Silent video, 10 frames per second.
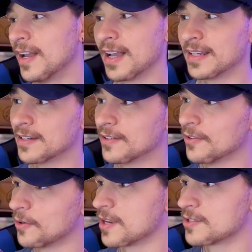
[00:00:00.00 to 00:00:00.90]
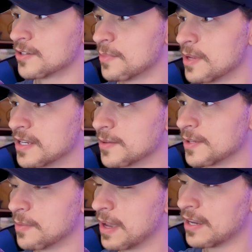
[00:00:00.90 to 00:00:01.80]
I need a location to make something
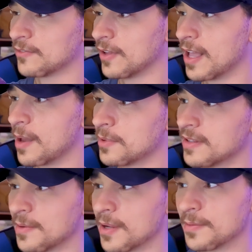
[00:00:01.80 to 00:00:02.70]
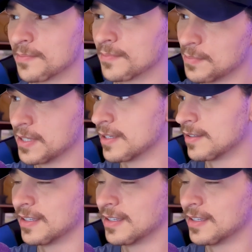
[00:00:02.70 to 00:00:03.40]
impactful happen that might be,